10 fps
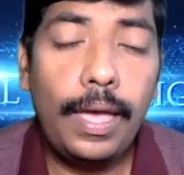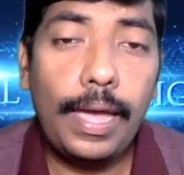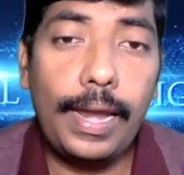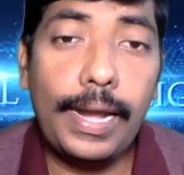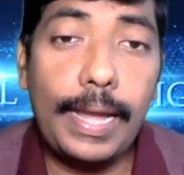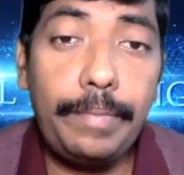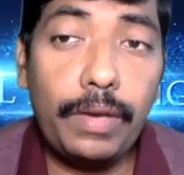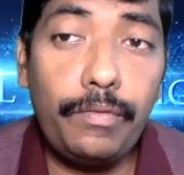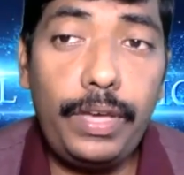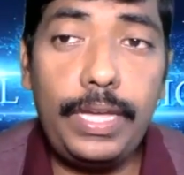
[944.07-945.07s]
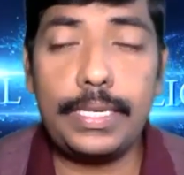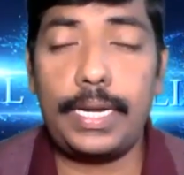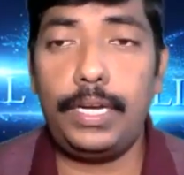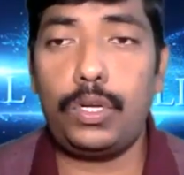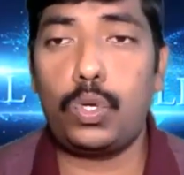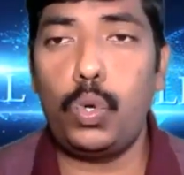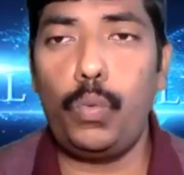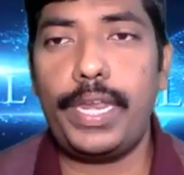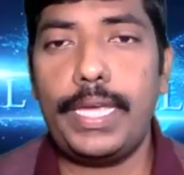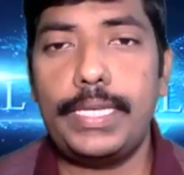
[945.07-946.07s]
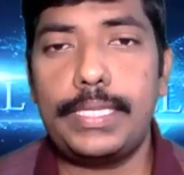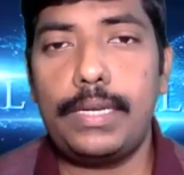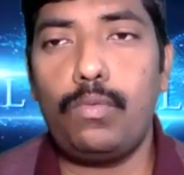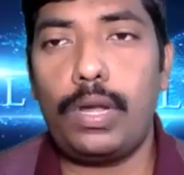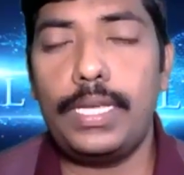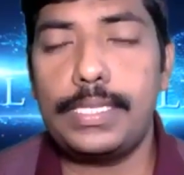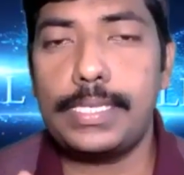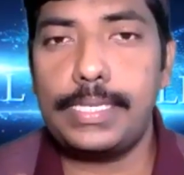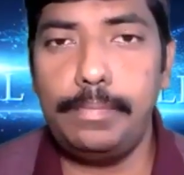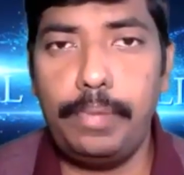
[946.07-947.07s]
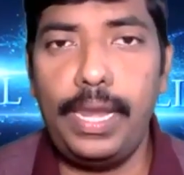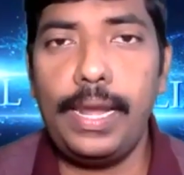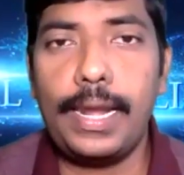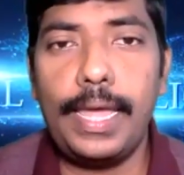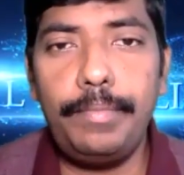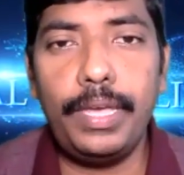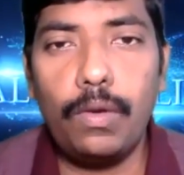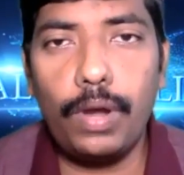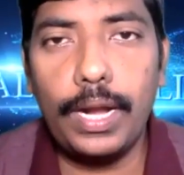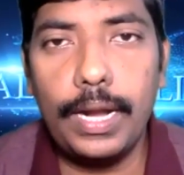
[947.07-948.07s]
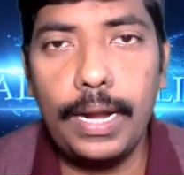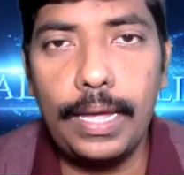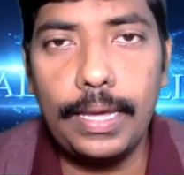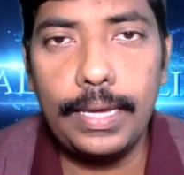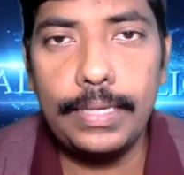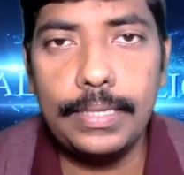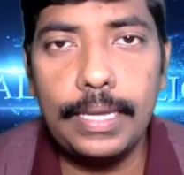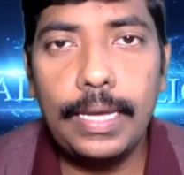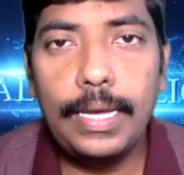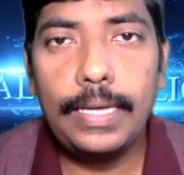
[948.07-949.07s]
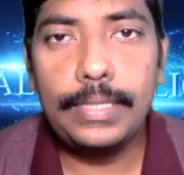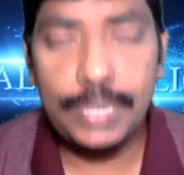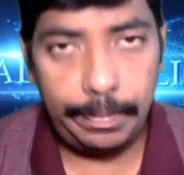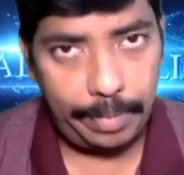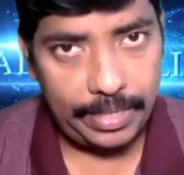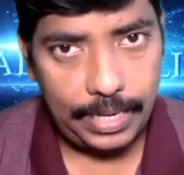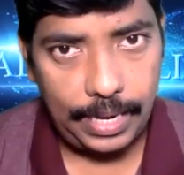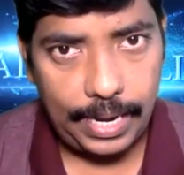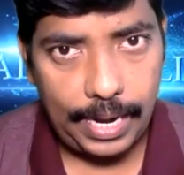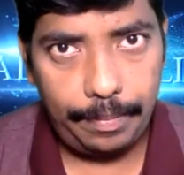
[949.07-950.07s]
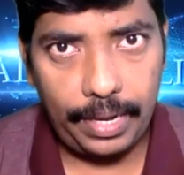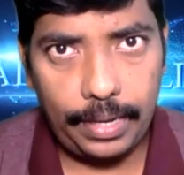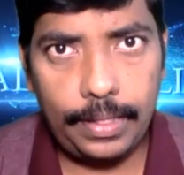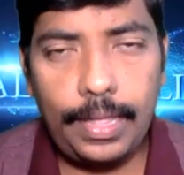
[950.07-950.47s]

Hill climbing, we study two variations. One is simple hill climbing, one is steepest hill climbing.